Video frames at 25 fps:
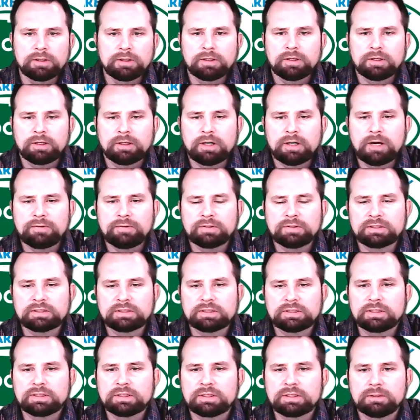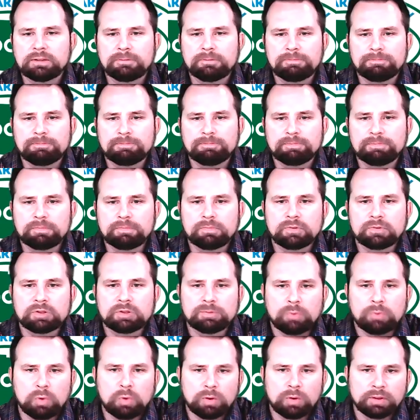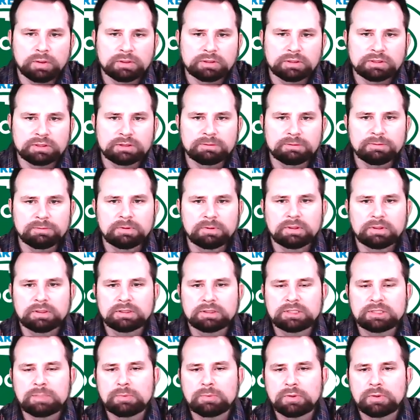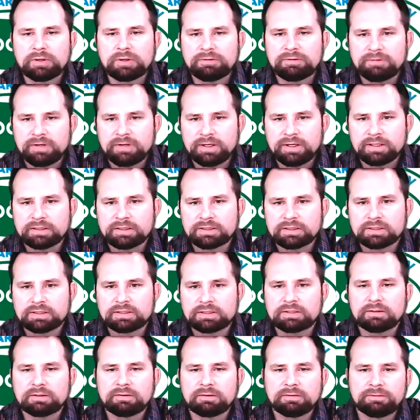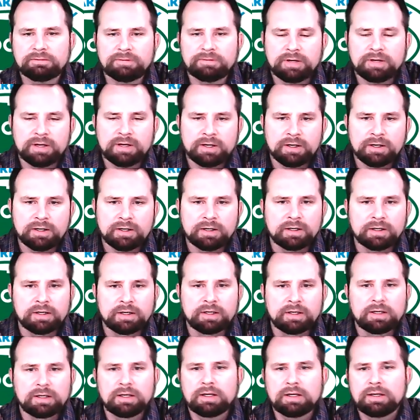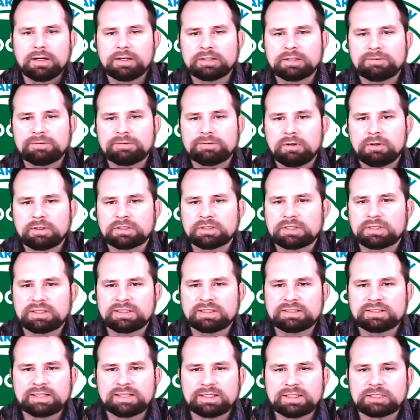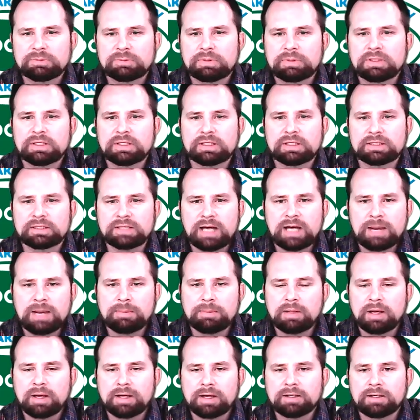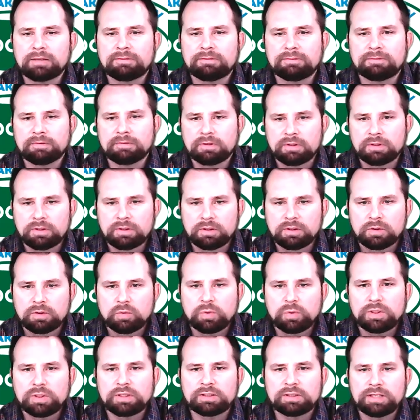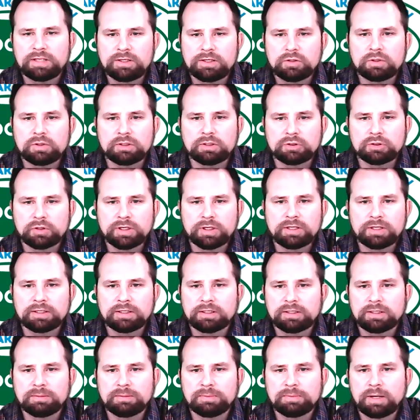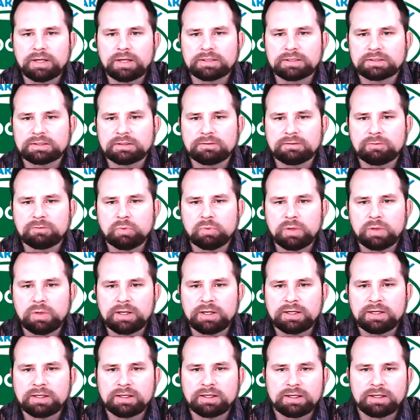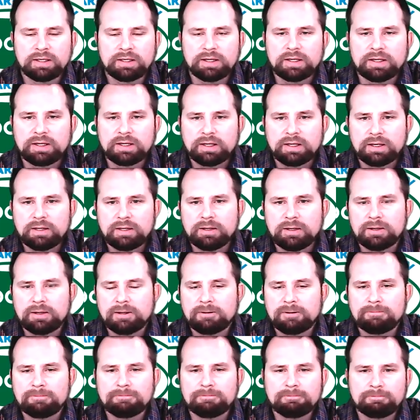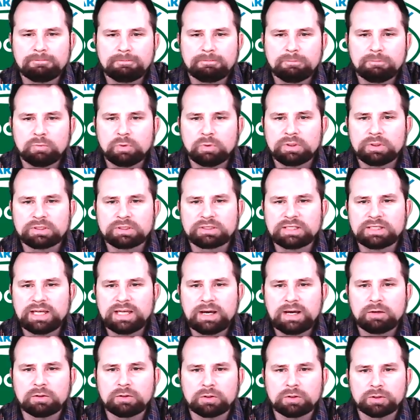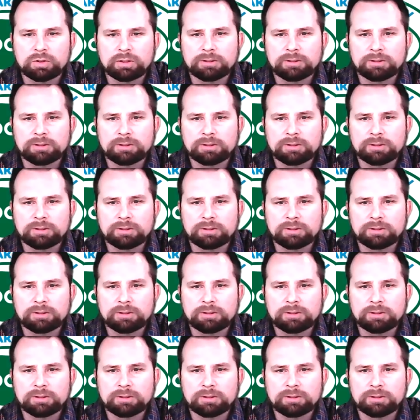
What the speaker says: Obviously, sports, summer events, fair. As far as an assessment and a timeline, if we continue to trend in a positive way, what is the outlook?